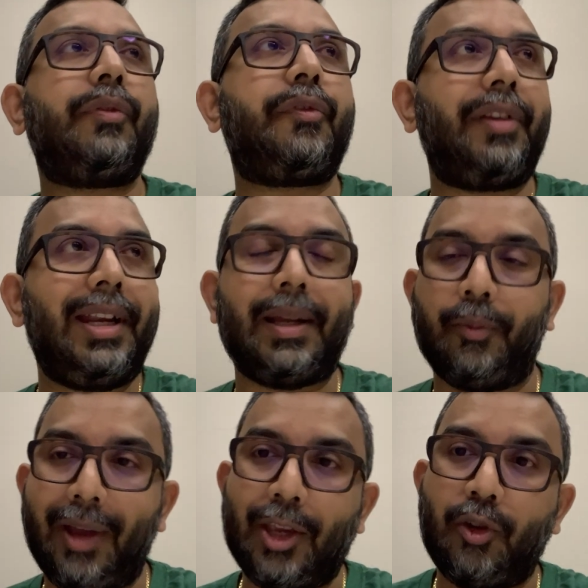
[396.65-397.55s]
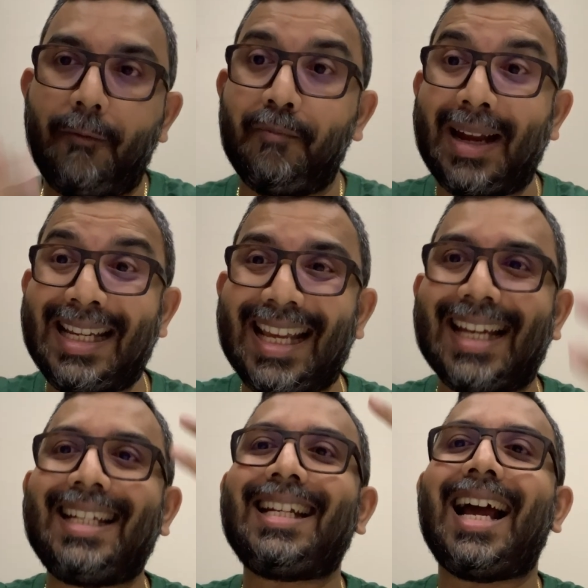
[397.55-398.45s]
freedom where you have money
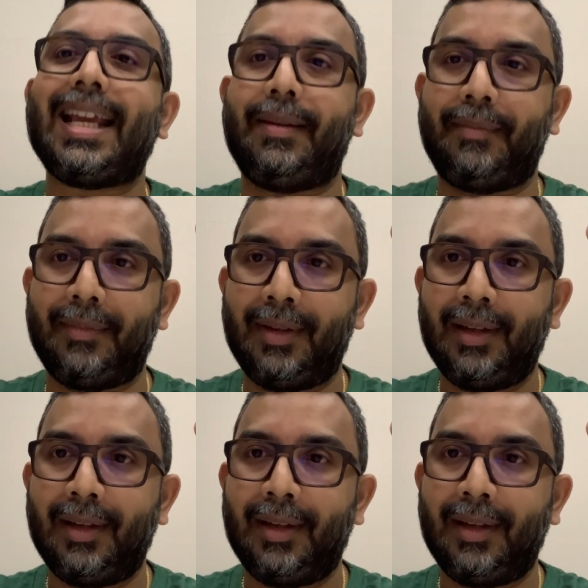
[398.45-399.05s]
and time